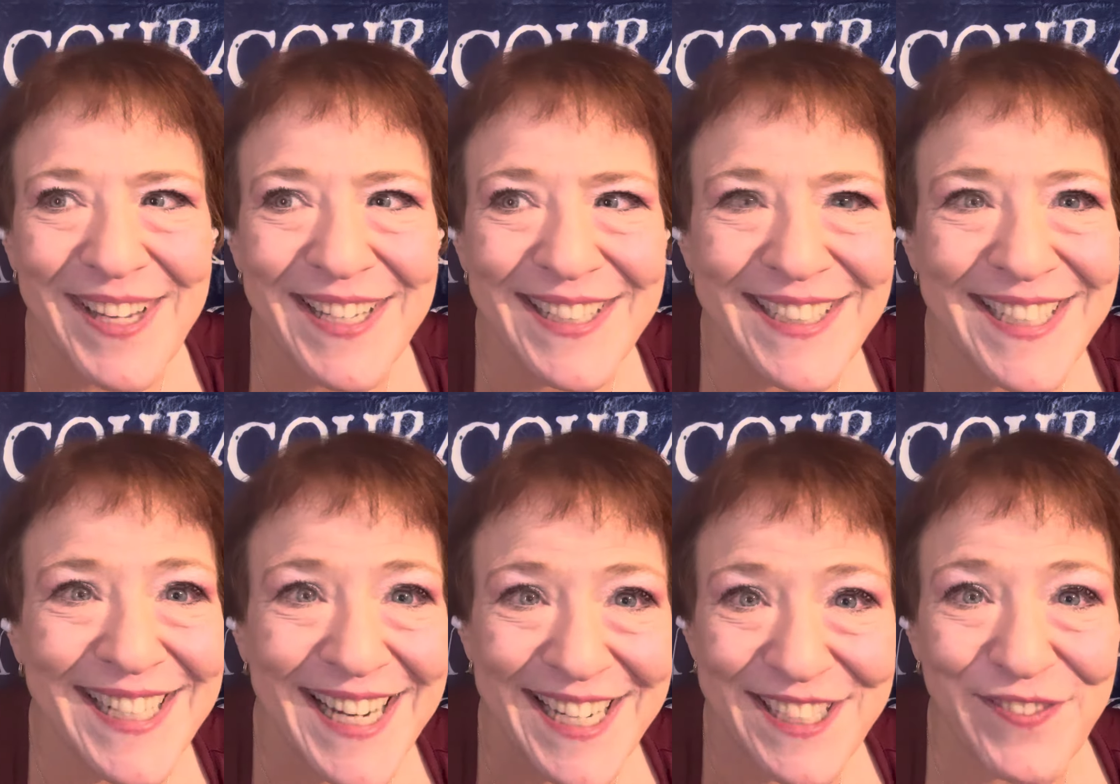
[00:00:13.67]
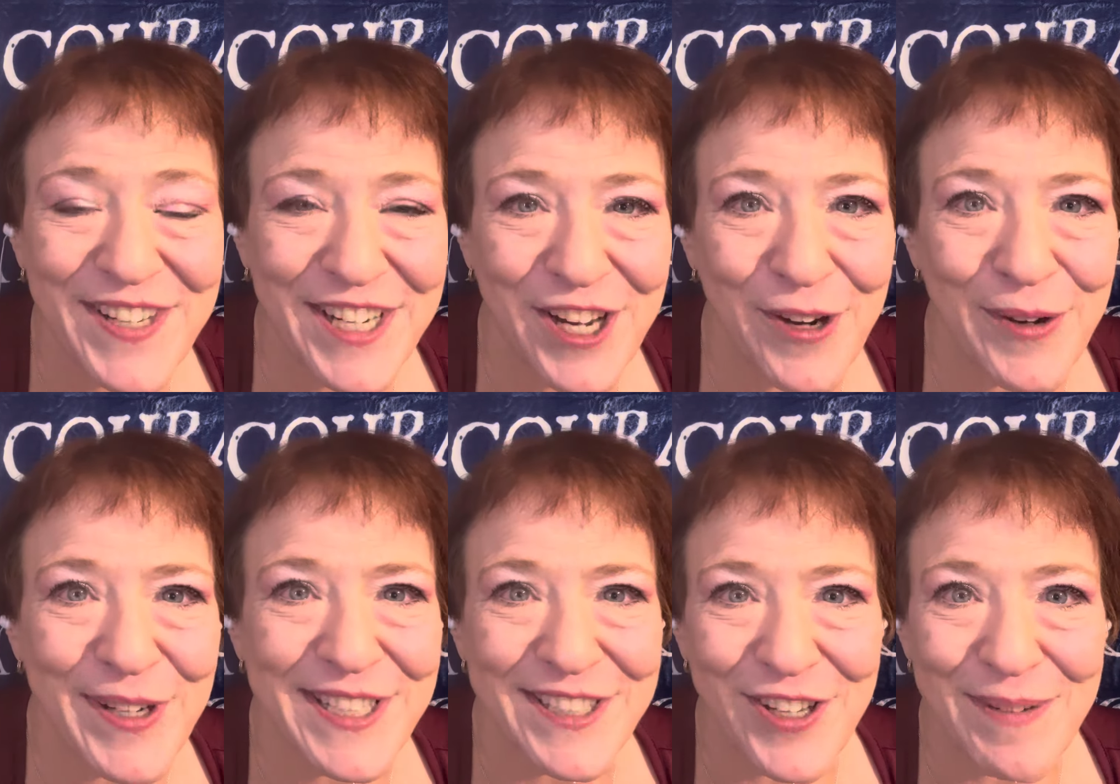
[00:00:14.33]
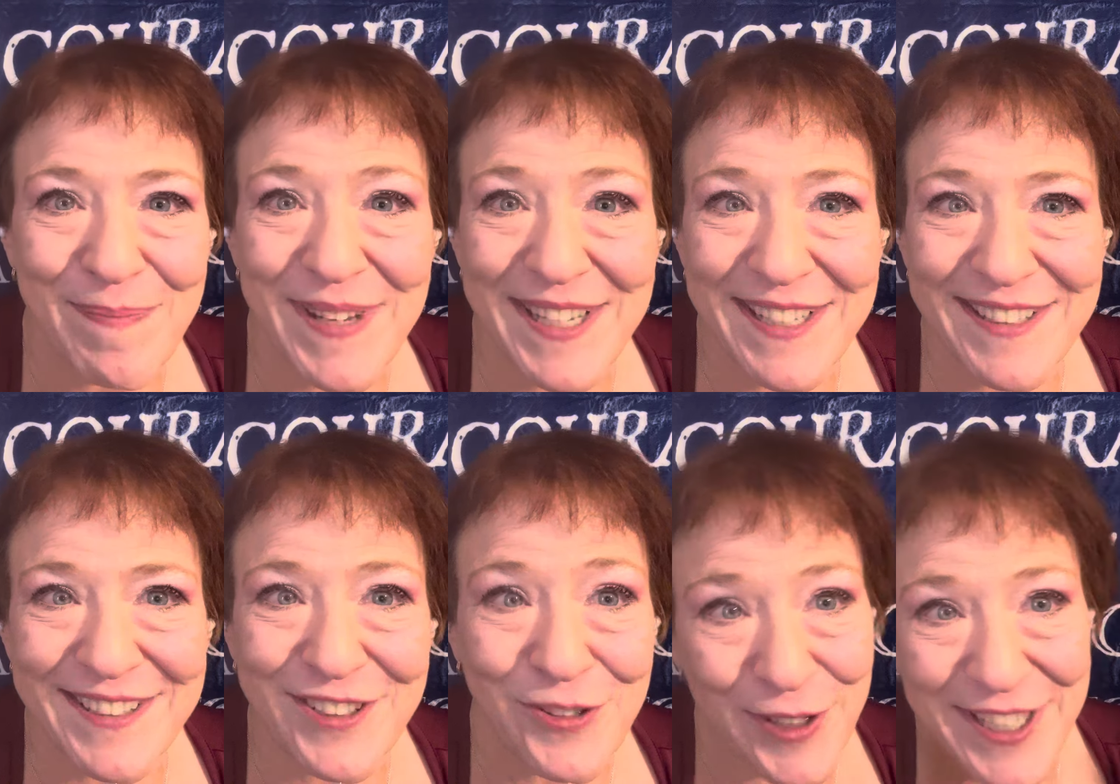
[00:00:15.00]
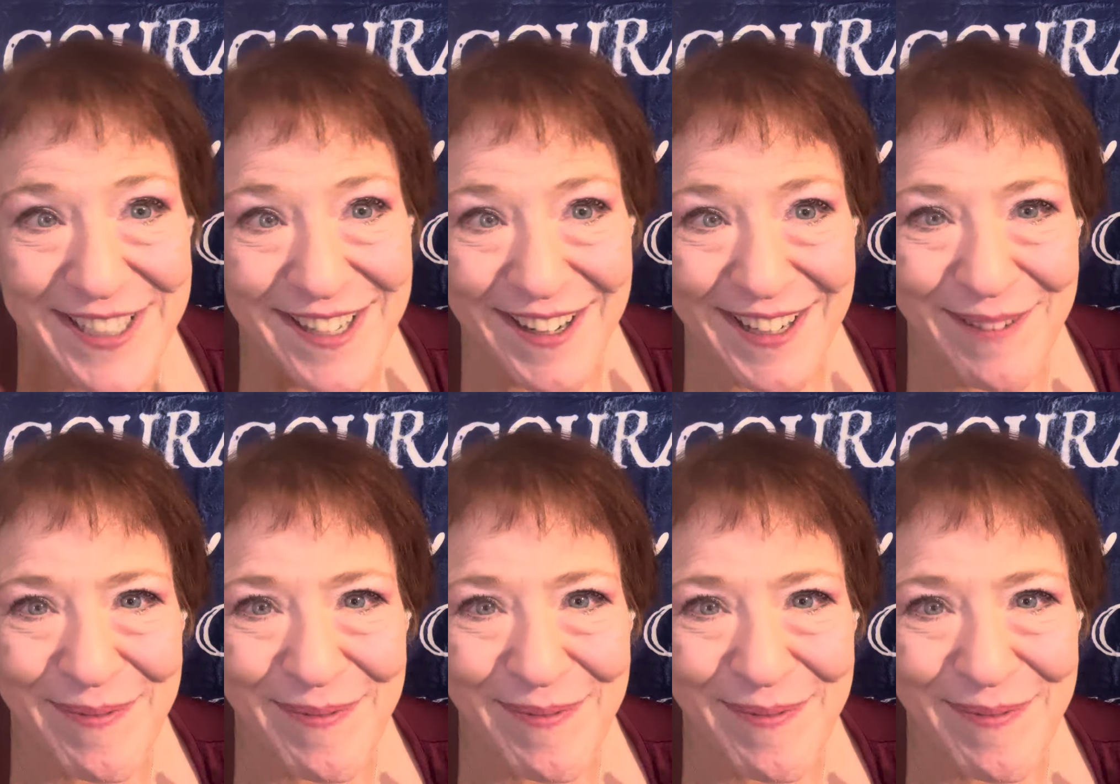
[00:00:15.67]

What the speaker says: today's video is going to be story time.